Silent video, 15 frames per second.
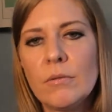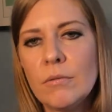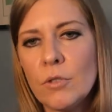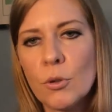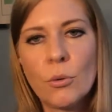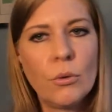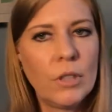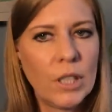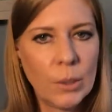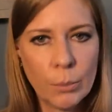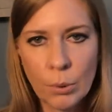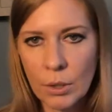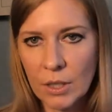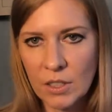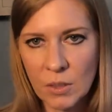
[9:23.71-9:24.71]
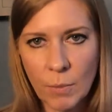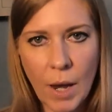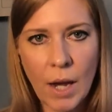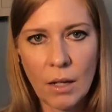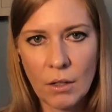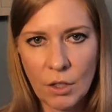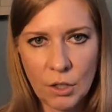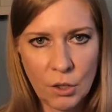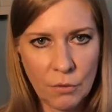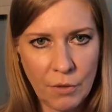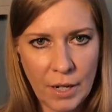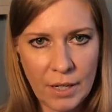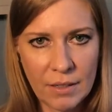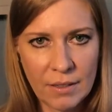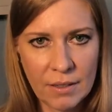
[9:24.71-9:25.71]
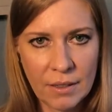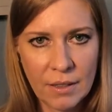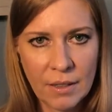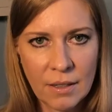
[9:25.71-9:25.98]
truly put a smile on your face.